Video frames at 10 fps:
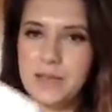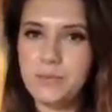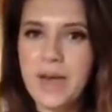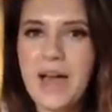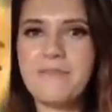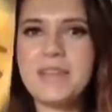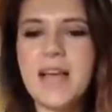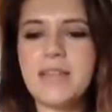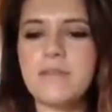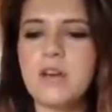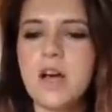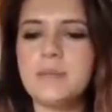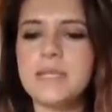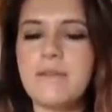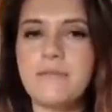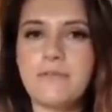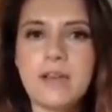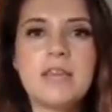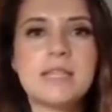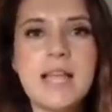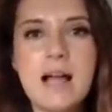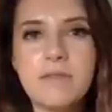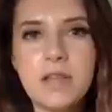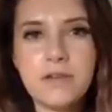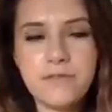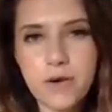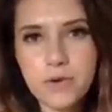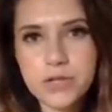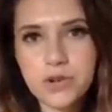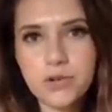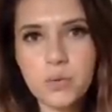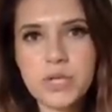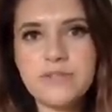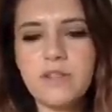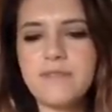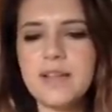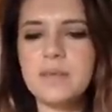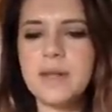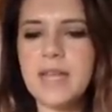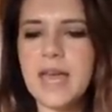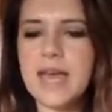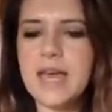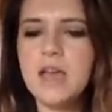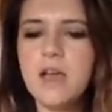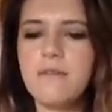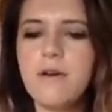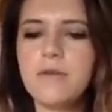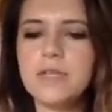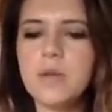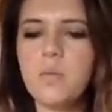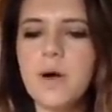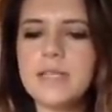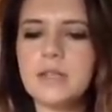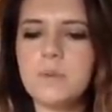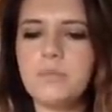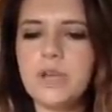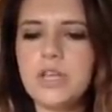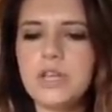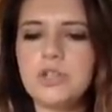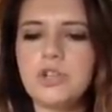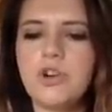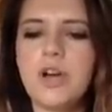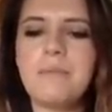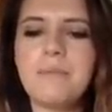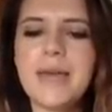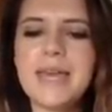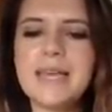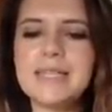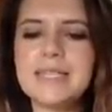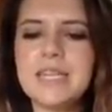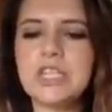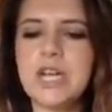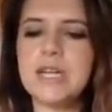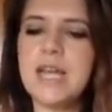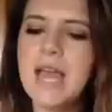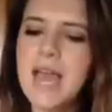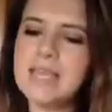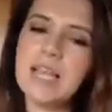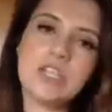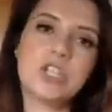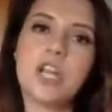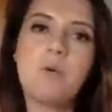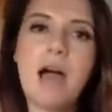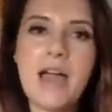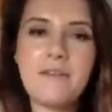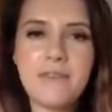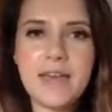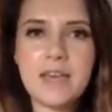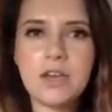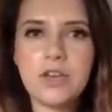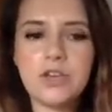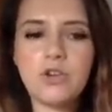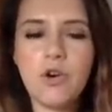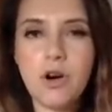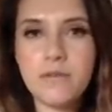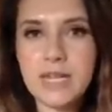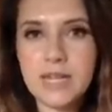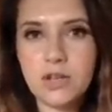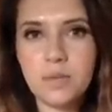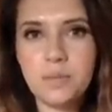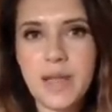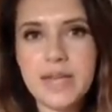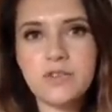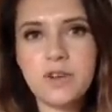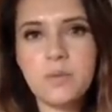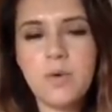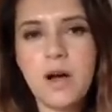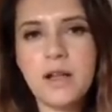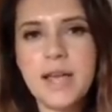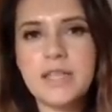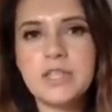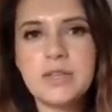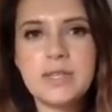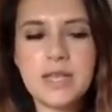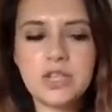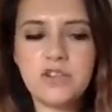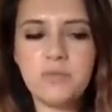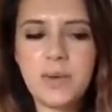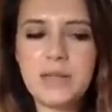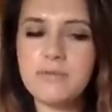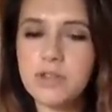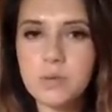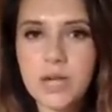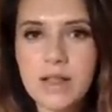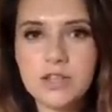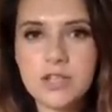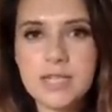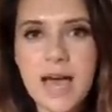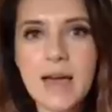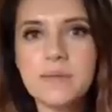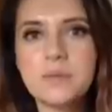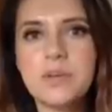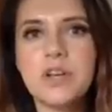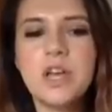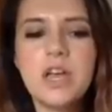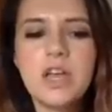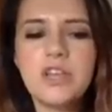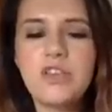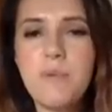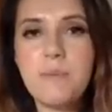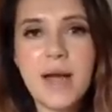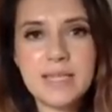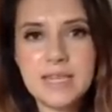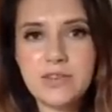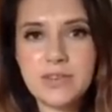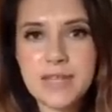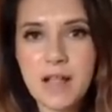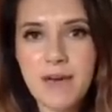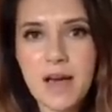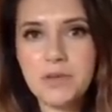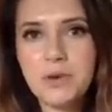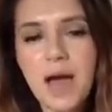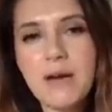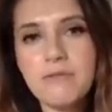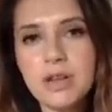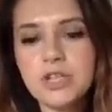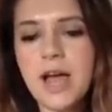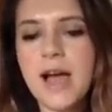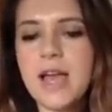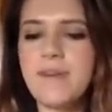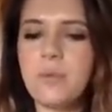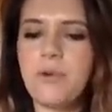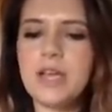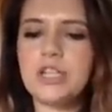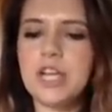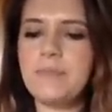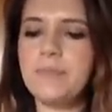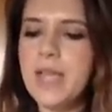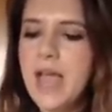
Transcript: We have a Nine of Cups. Yeah, free yourself. Look, focus on your wish fulfillment here. Focus on what is going to bring you joy. Make a decision. It's like, do you know what? I think You're already in a good place, Group One. I do sense you've been through some challenging times, but you've been balancing yourself out. You have reached a higher vibration.